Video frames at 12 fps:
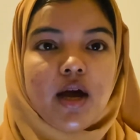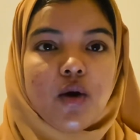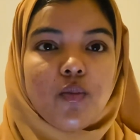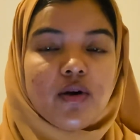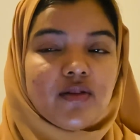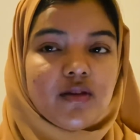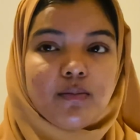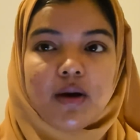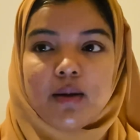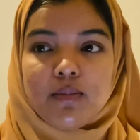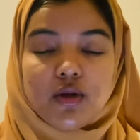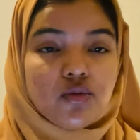whether that
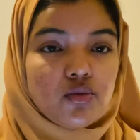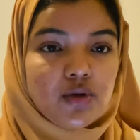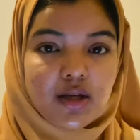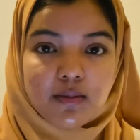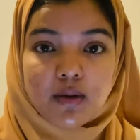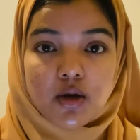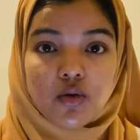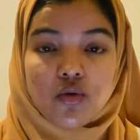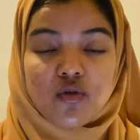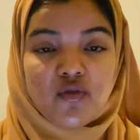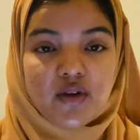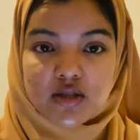might be through email or
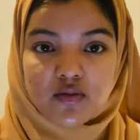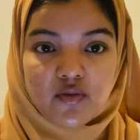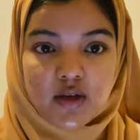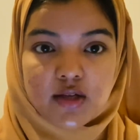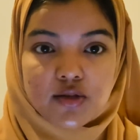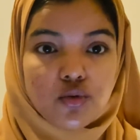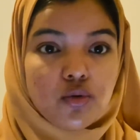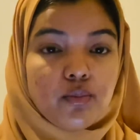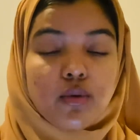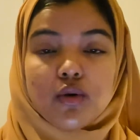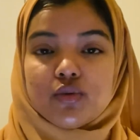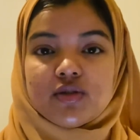face-to-face, or
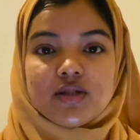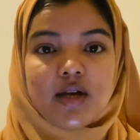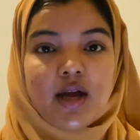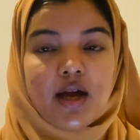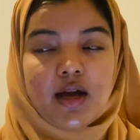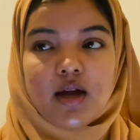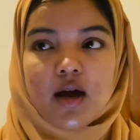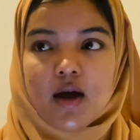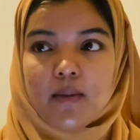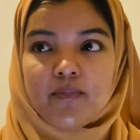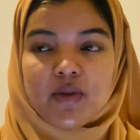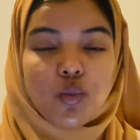post a
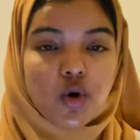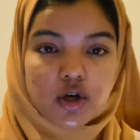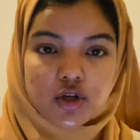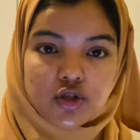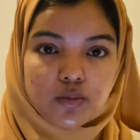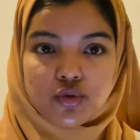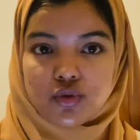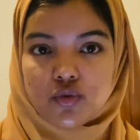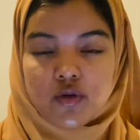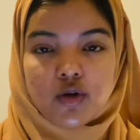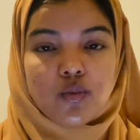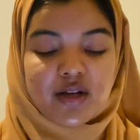workshop
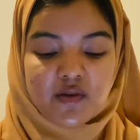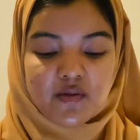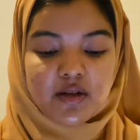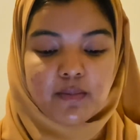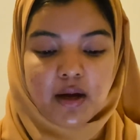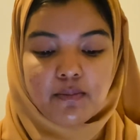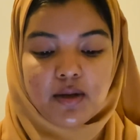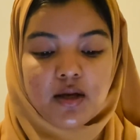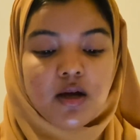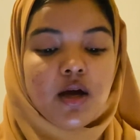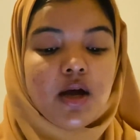tutorial, whatever that might be.